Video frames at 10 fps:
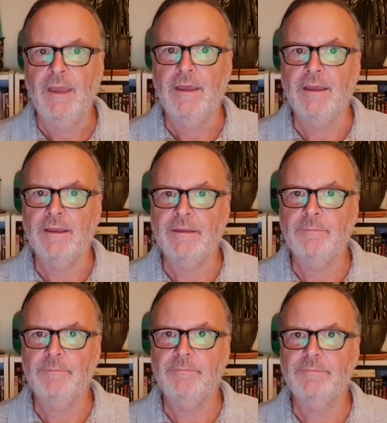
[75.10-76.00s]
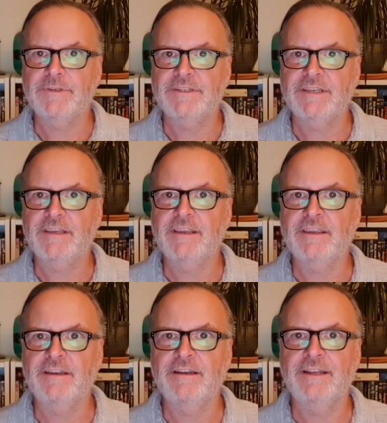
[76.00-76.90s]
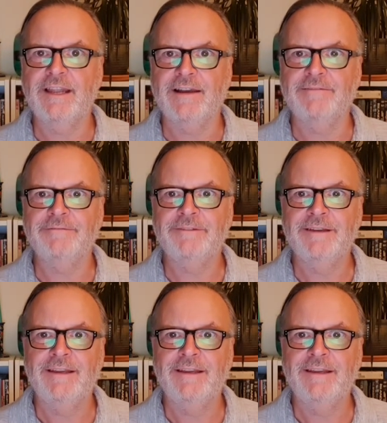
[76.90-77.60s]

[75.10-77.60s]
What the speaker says: I particularly love